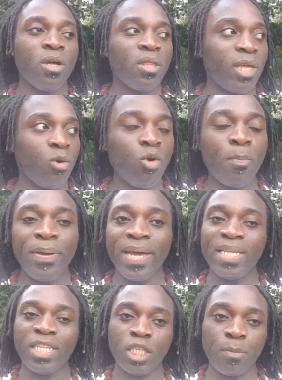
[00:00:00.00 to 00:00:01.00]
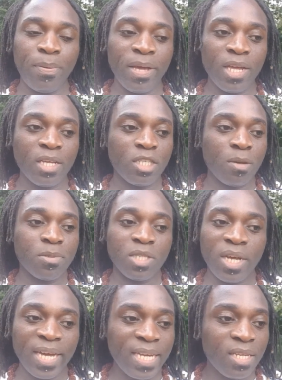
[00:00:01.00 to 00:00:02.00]
They all appear and disappear,
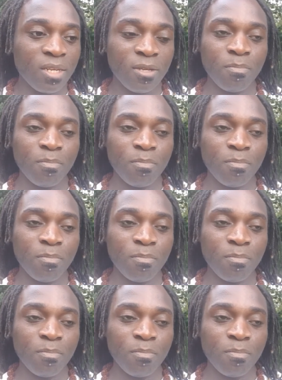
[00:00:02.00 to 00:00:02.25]
subside